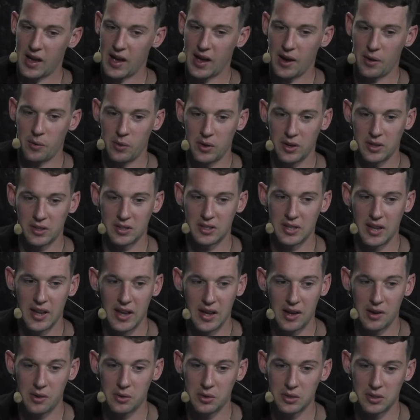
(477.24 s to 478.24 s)
I wouldn't
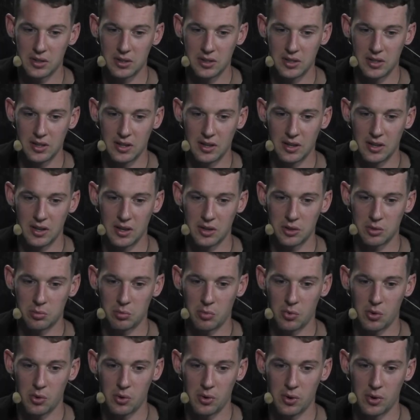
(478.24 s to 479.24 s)
say it was until I was
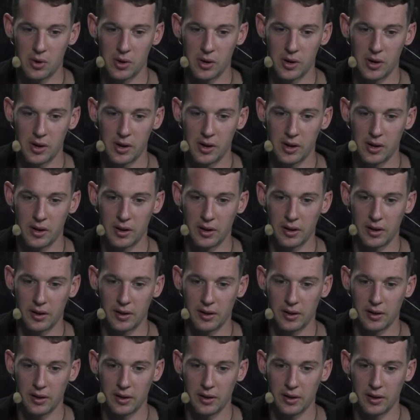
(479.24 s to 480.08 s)
more